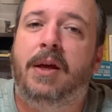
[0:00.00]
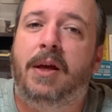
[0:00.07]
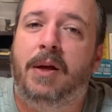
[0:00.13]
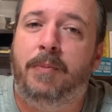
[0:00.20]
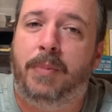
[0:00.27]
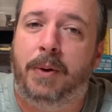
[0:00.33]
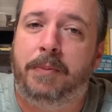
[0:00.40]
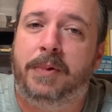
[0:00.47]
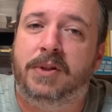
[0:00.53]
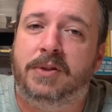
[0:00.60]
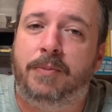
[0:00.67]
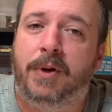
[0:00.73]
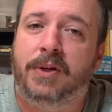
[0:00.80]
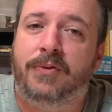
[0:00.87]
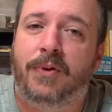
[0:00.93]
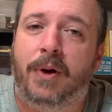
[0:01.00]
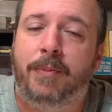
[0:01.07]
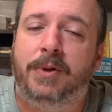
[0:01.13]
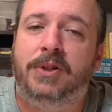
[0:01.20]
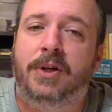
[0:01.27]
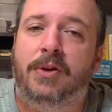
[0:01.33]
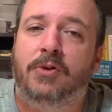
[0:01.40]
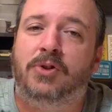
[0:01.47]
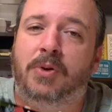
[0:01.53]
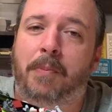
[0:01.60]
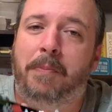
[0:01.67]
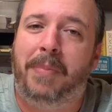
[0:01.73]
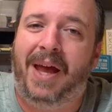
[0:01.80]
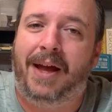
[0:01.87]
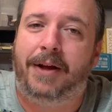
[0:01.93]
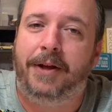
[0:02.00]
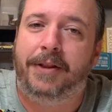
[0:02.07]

and pumpkin spice frappuccinos are back